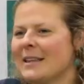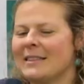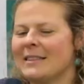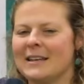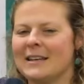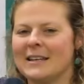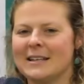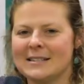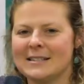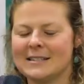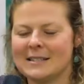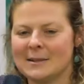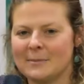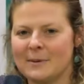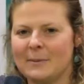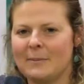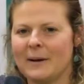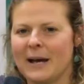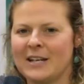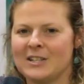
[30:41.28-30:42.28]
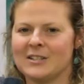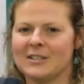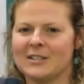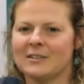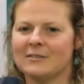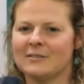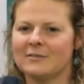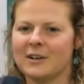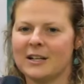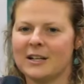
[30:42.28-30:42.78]
the main thing is to be
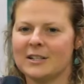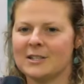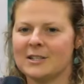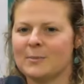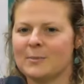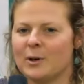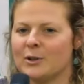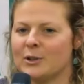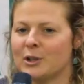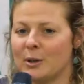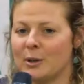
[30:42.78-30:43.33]
patient, find a spot.